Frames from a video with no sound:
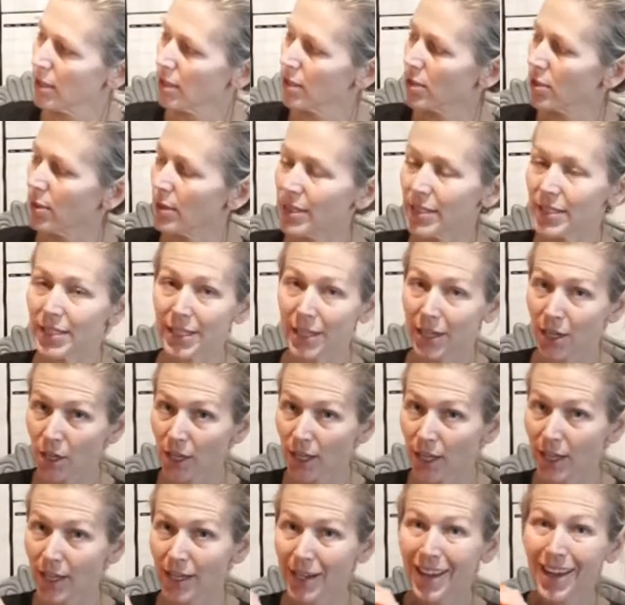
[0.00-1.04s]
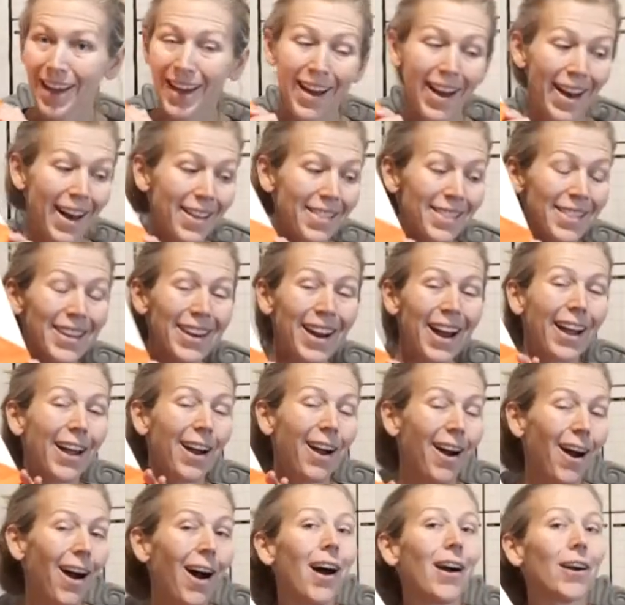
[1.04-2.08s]
So I centered it and then I
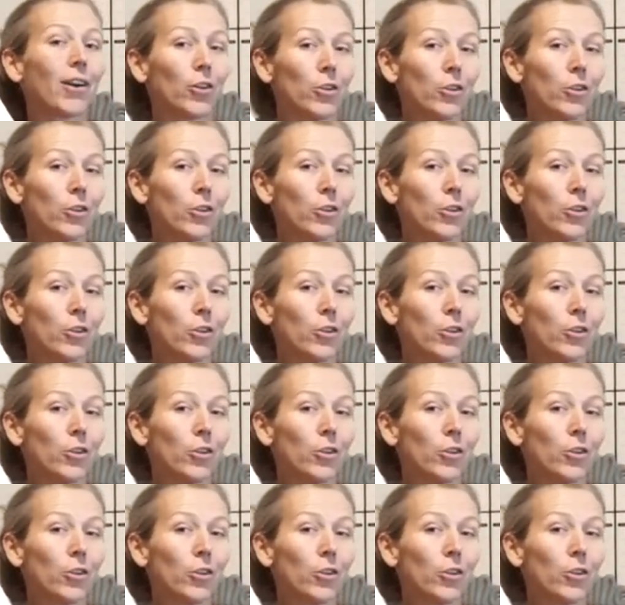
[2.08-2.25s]
hot